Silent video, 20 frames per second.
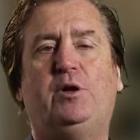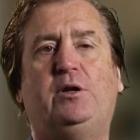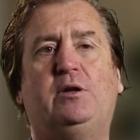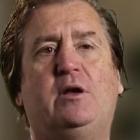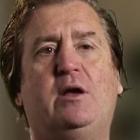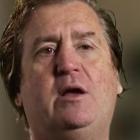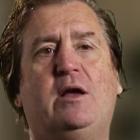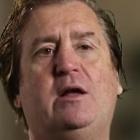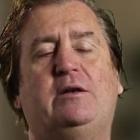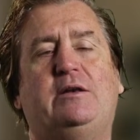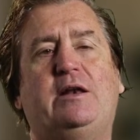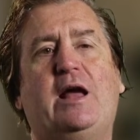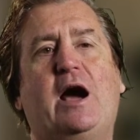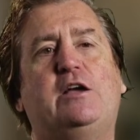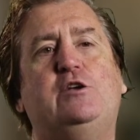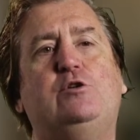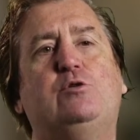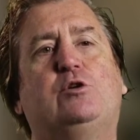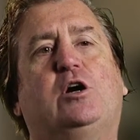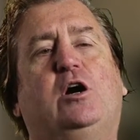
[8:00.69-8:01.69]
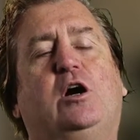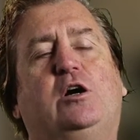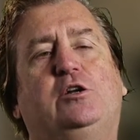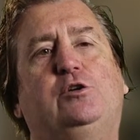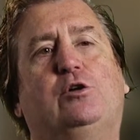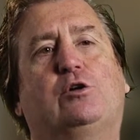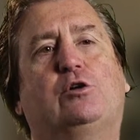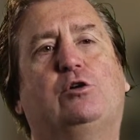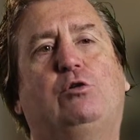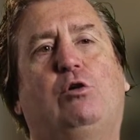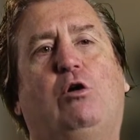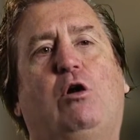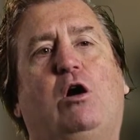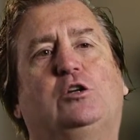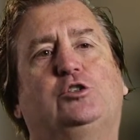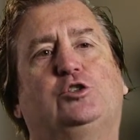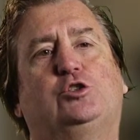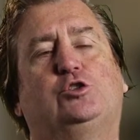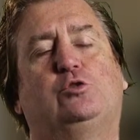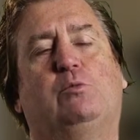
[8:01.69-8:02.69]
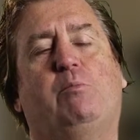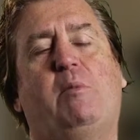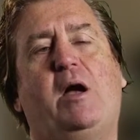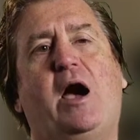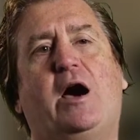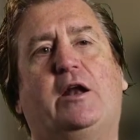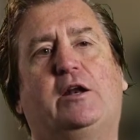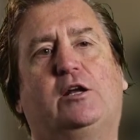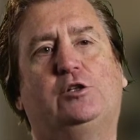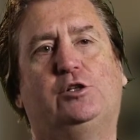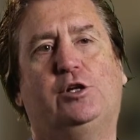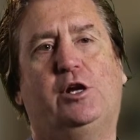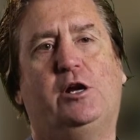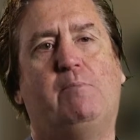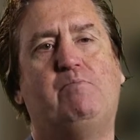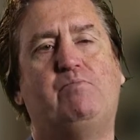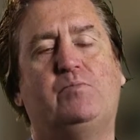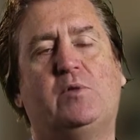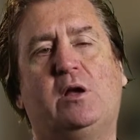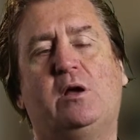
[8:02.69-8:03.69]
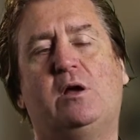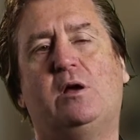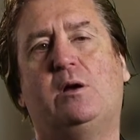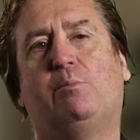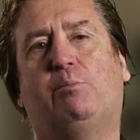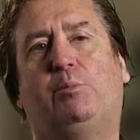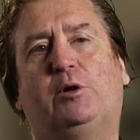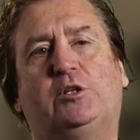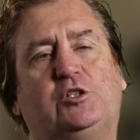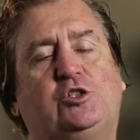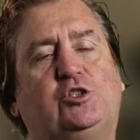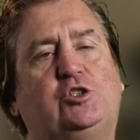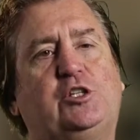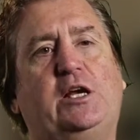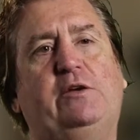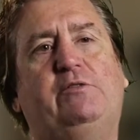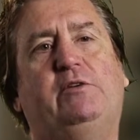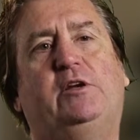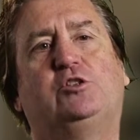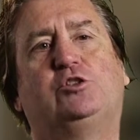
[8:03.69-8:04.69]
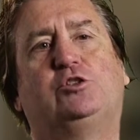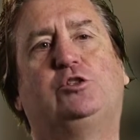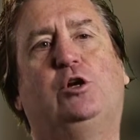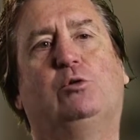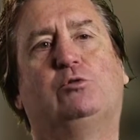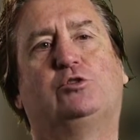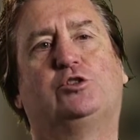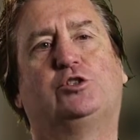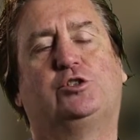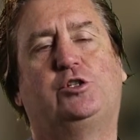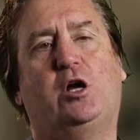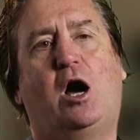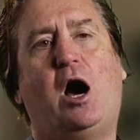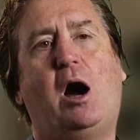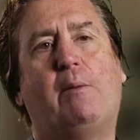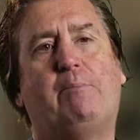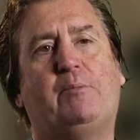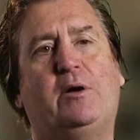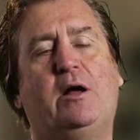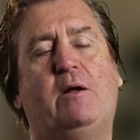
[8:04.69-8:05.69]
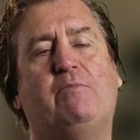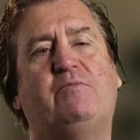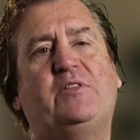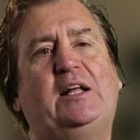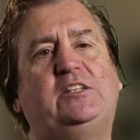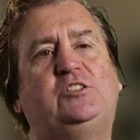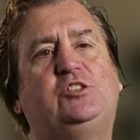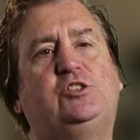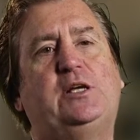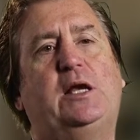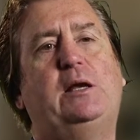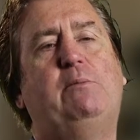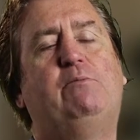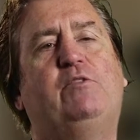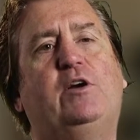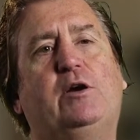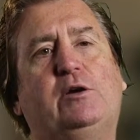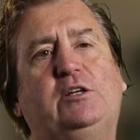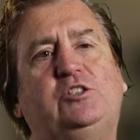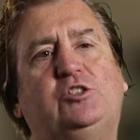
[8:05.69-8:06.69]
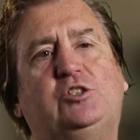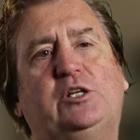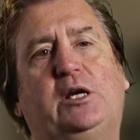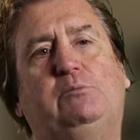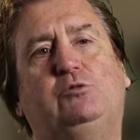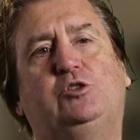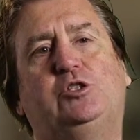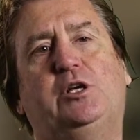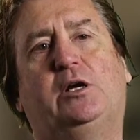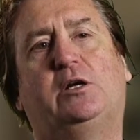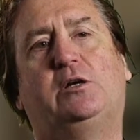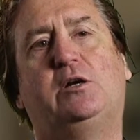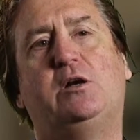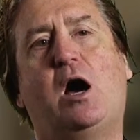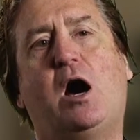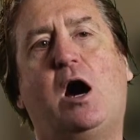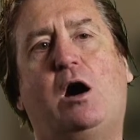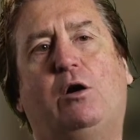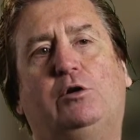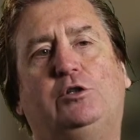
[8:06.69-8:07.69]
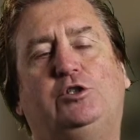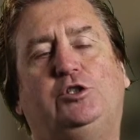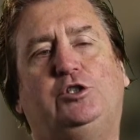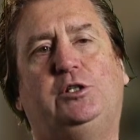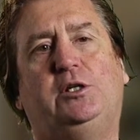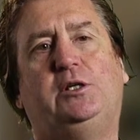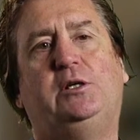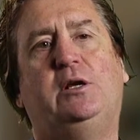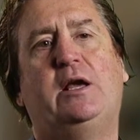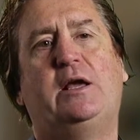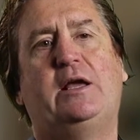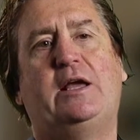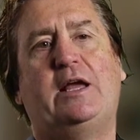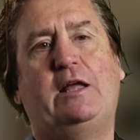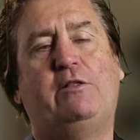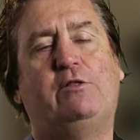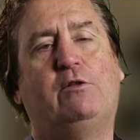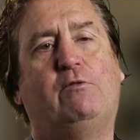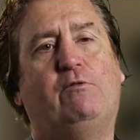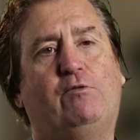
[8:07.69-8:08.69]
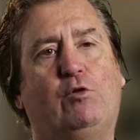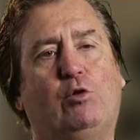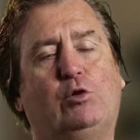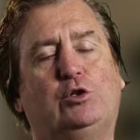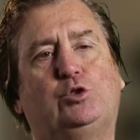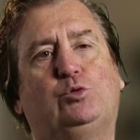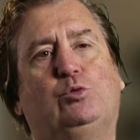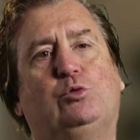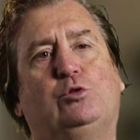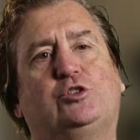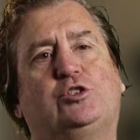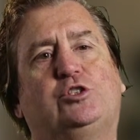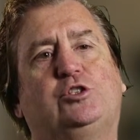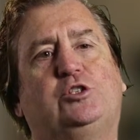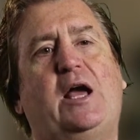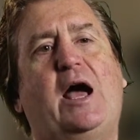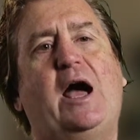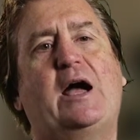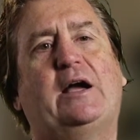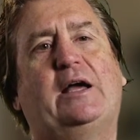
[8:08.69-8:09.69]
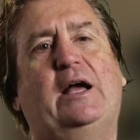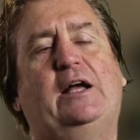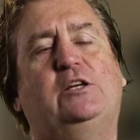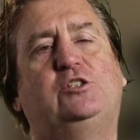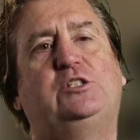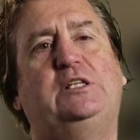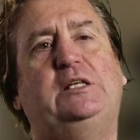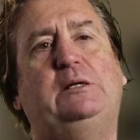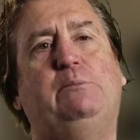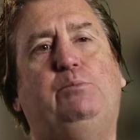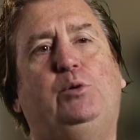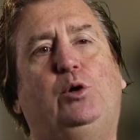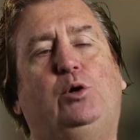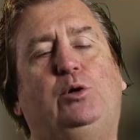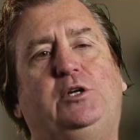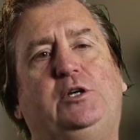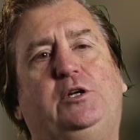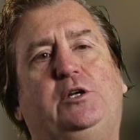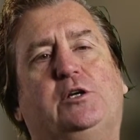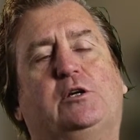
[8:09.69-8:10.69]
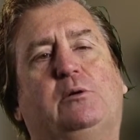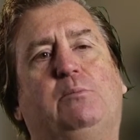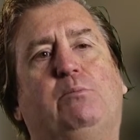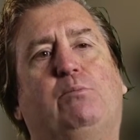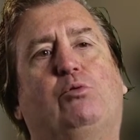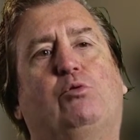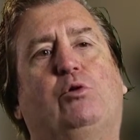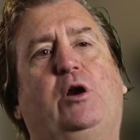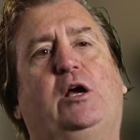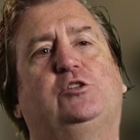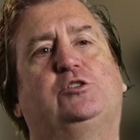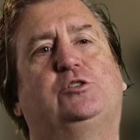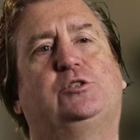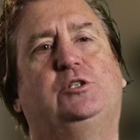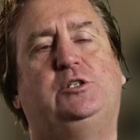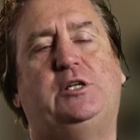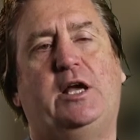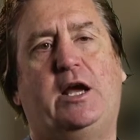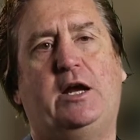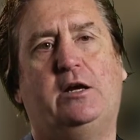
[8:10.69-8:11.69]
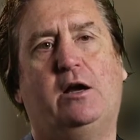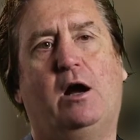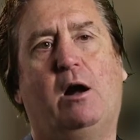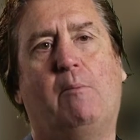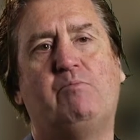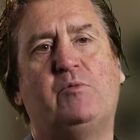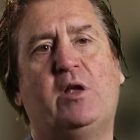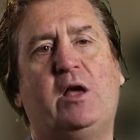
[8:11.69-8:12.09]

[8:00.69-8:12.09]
it, now you cut your cost dramatically. But the savings don't stop. That very same technology in the virtual stack has the ability to compress the data.